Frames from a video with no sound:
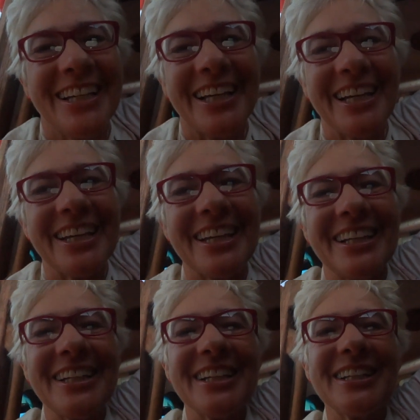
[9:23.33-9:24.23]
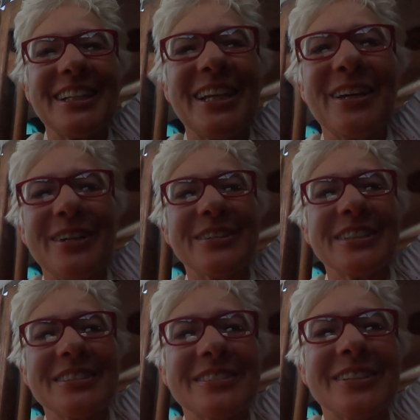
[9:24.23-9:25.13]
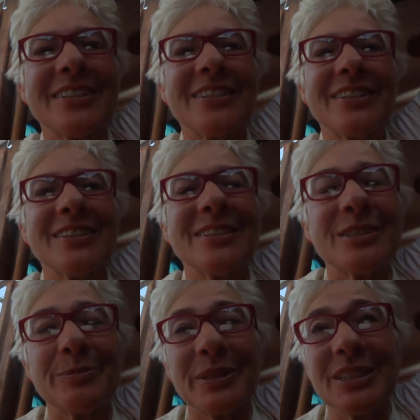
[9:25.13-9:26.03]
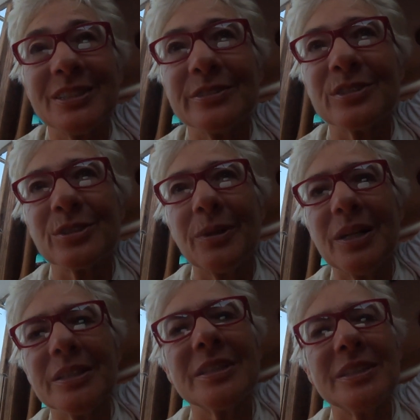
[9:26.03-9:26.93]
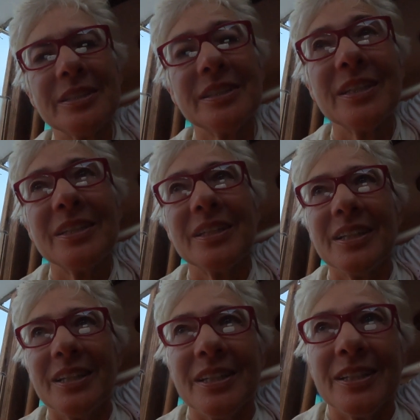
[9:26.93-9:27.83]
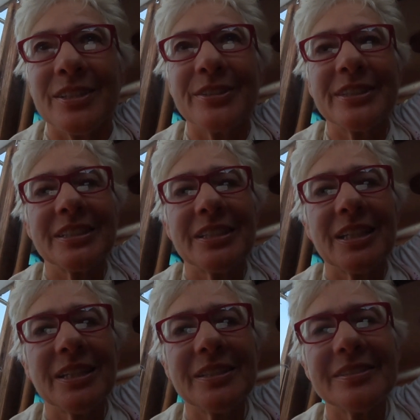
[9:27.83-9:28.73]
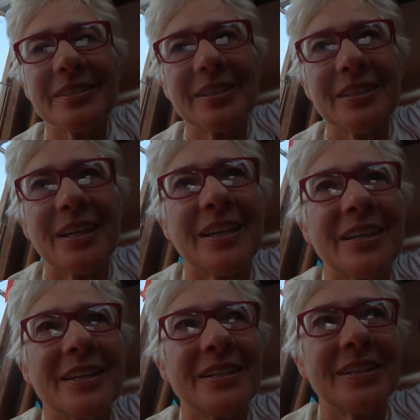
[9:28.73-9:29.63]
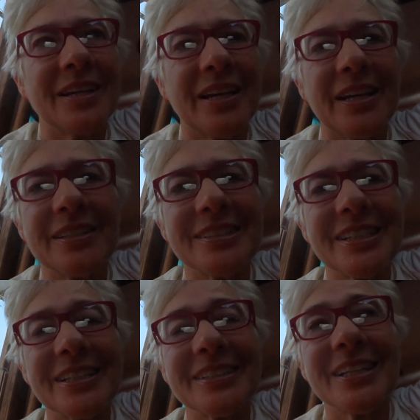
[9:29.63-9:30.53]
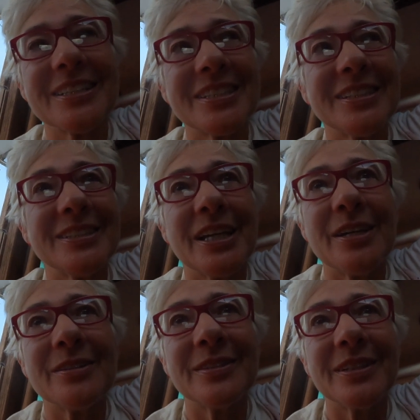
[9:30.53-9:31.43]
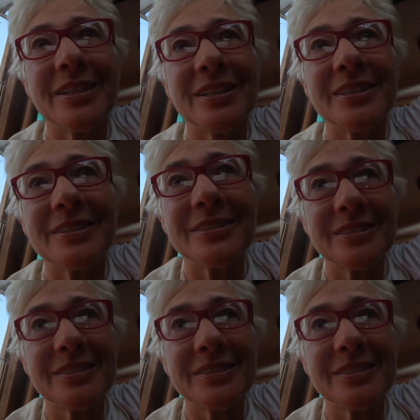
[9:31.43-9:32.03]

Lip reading: and now it's been a little squally during the night, and I had to take the head sail down and